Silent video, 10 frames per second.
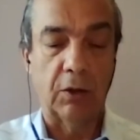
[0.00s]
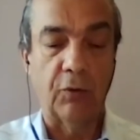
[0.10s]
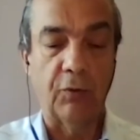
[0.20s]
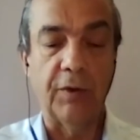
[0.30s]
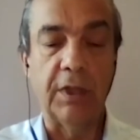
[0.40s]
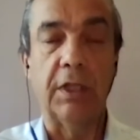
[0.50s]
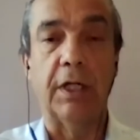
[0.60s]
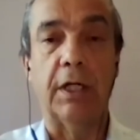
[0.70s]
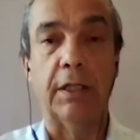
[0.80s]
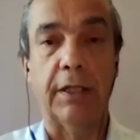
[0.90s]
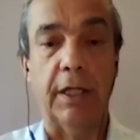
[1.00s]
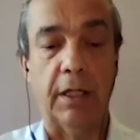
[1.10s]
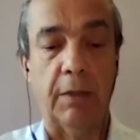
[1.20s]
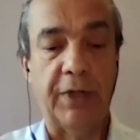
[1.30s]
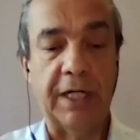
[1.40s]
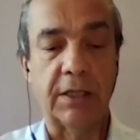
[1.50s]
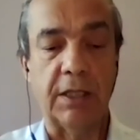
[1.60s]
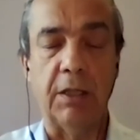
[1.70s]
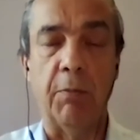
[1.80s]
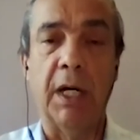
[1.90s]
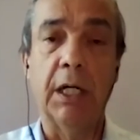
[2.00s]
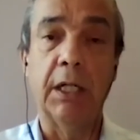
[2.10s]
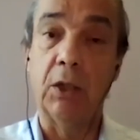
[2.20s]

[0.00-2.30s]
feed the pressing demand,